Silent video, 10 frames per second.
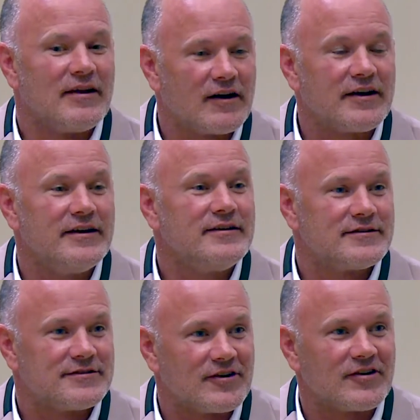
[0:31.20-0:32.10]
lucky
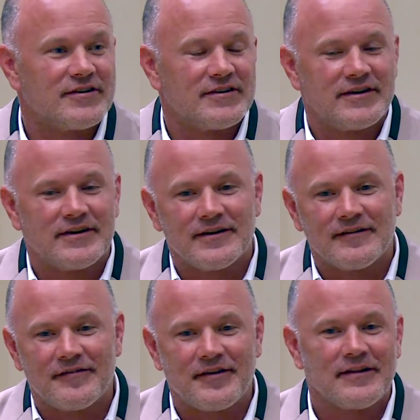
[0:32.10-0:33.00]
to start.
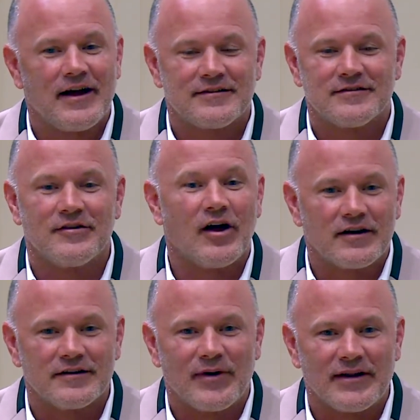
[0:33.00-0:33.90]
I've had lots of
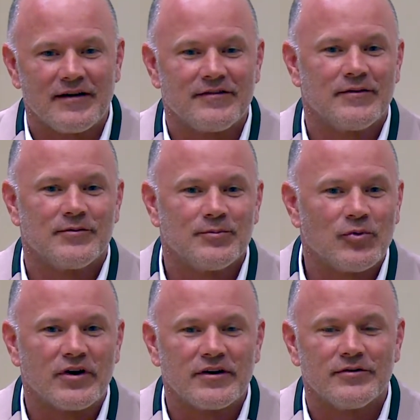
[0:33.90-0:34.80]
luck in my life. I was
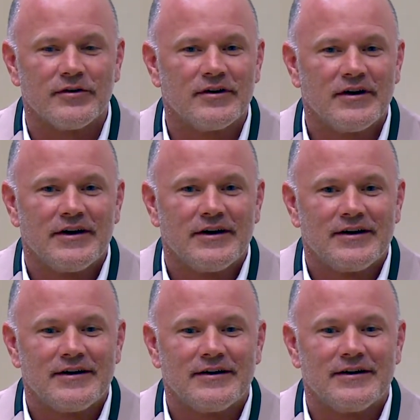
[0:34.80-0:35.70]
born into a
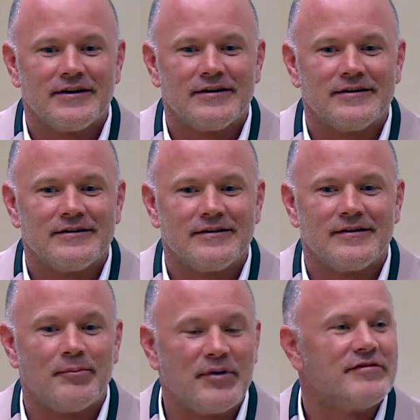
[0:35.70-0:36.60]

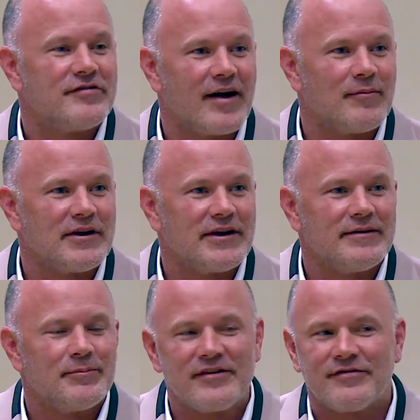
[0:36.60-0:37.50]
big family,
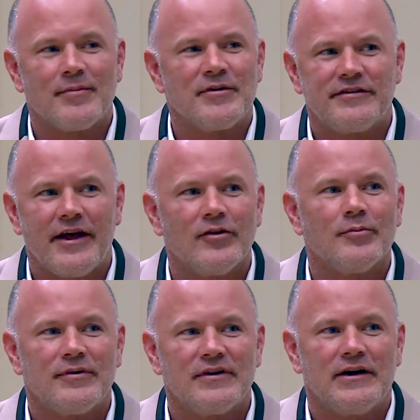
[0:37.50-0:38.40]
and big families
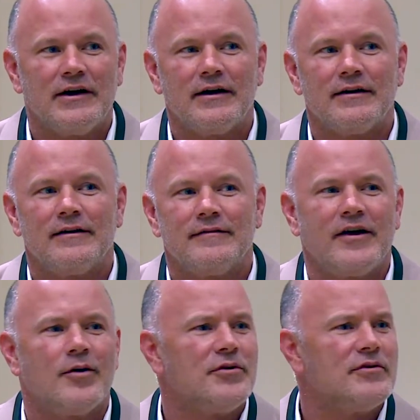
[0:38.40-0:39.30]
help.
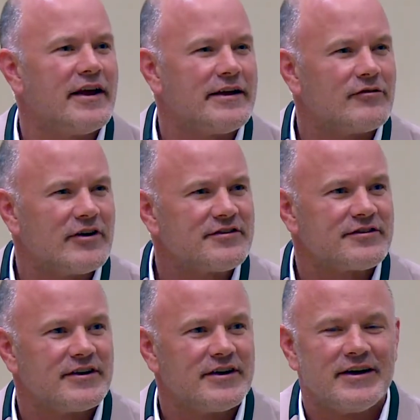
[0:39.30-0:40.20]
They help you in taking
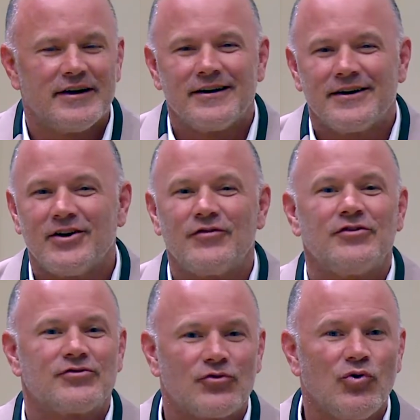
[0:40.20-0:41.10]
risk. Mm-hmm. You know, if
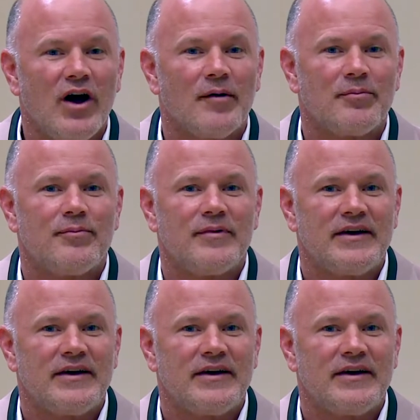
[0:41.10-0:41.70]
you screw up